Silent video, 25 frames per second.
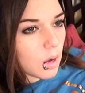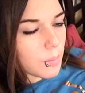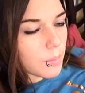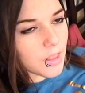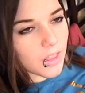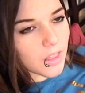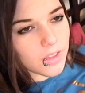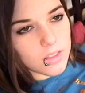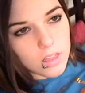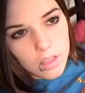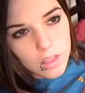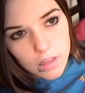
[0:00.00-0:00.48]
I
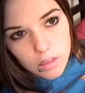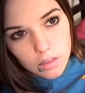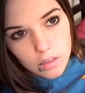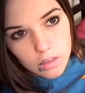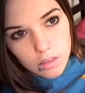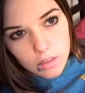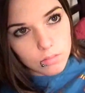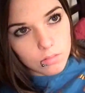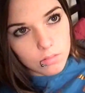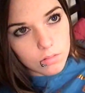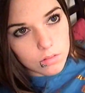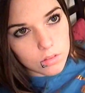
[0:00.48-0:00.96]
mean, that's like
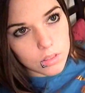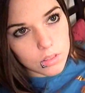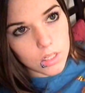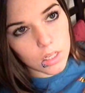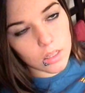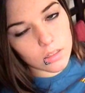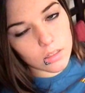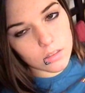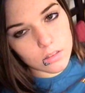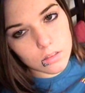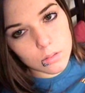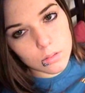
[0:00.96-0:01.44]

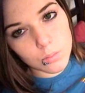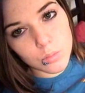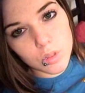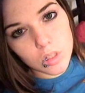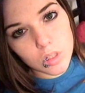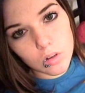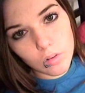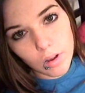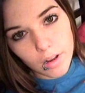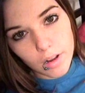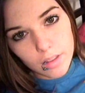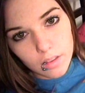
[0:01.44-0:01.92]
telling
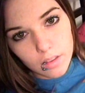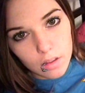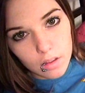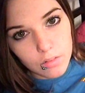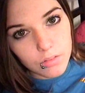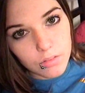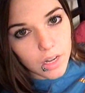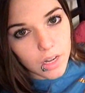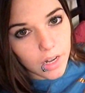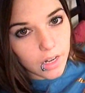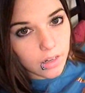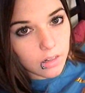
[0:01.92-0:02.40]
someone to write
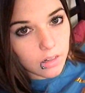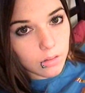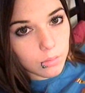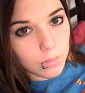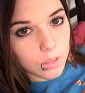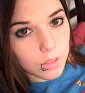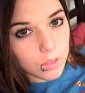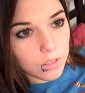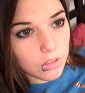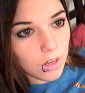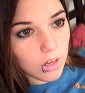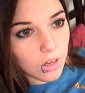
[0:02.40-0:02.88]
left-handed
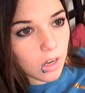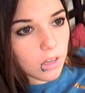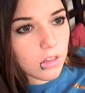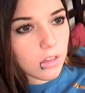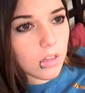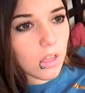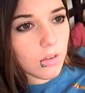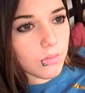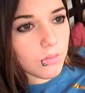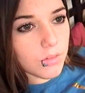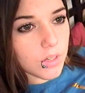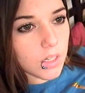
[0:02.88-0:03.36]
when you're not
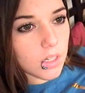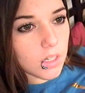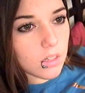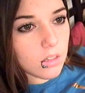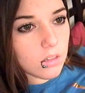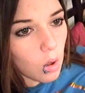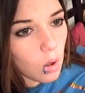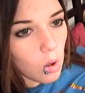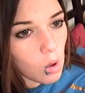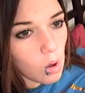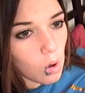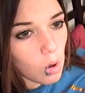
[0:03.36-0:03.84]
a
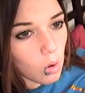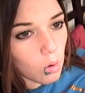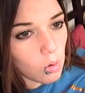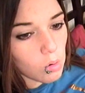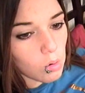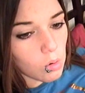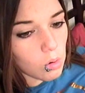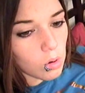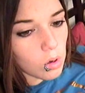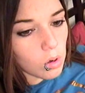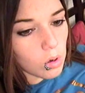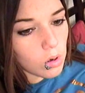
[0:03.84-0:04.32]
lefty.
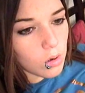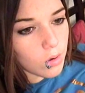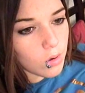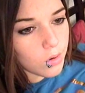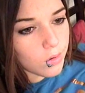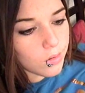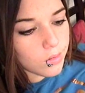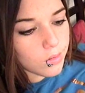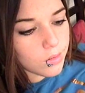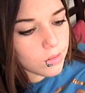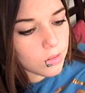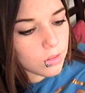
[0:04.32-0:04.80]

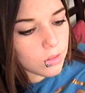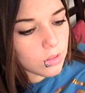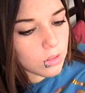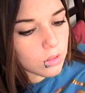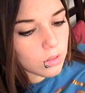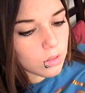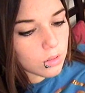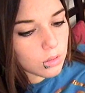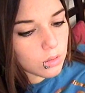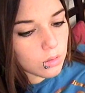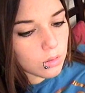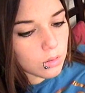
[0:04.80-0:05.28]
Or
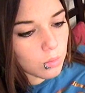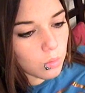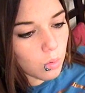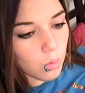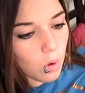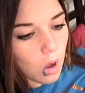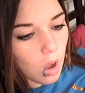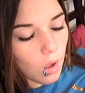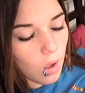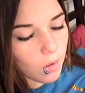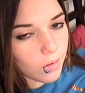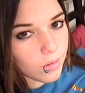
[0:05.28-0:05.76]
to
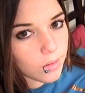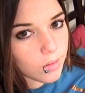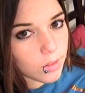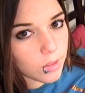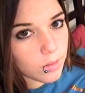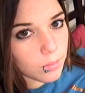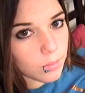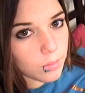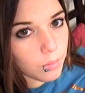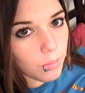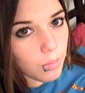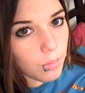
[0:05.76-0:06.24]
walk
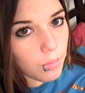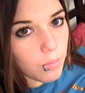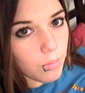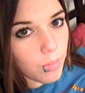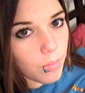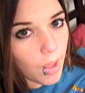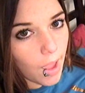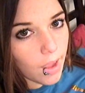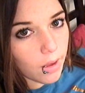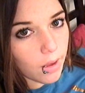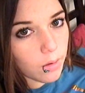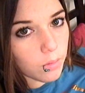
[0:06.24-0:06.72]

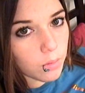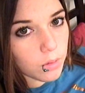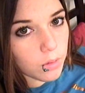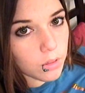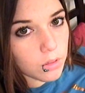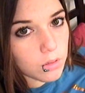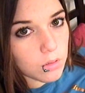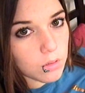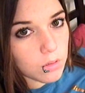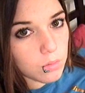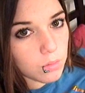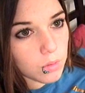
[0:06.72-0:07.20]

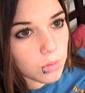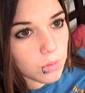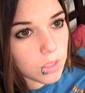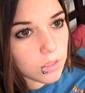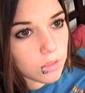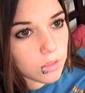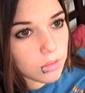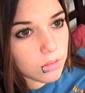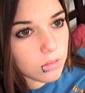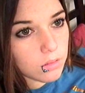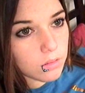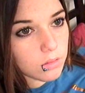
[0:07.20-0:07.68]
backwards
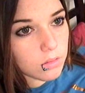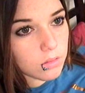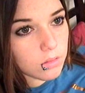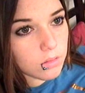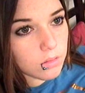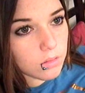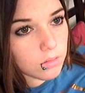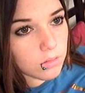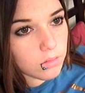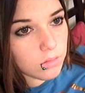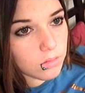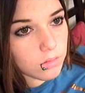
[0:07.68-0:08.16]
when
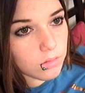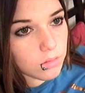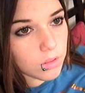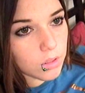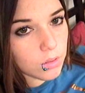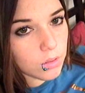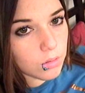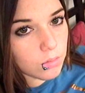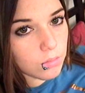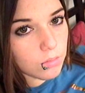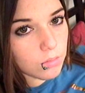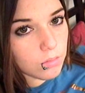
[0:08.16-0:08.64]

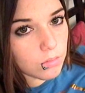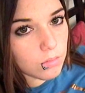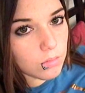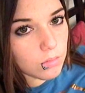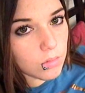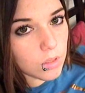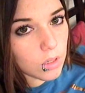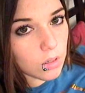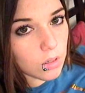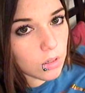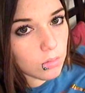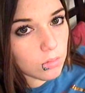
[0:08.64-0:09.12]
you
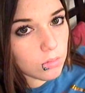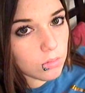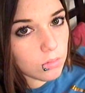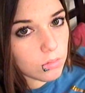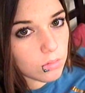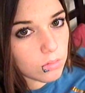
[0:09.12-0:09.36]
don't.